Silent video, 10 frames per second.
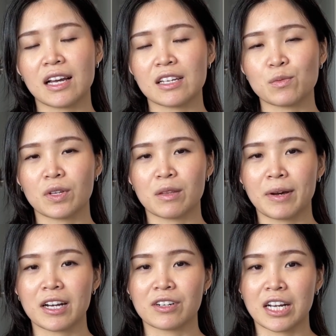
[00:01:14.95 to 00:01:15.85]
as what the
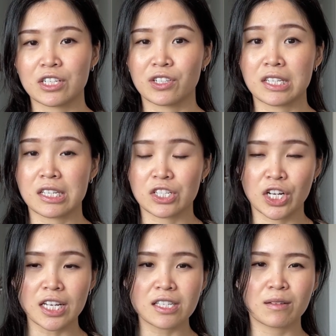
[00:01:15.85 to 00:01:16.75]
pattern actually
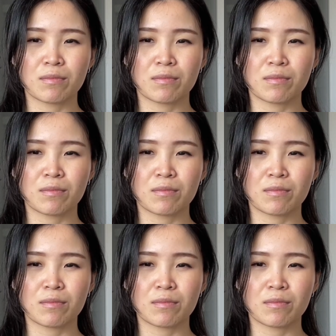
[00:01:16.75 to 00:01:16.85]
suggests.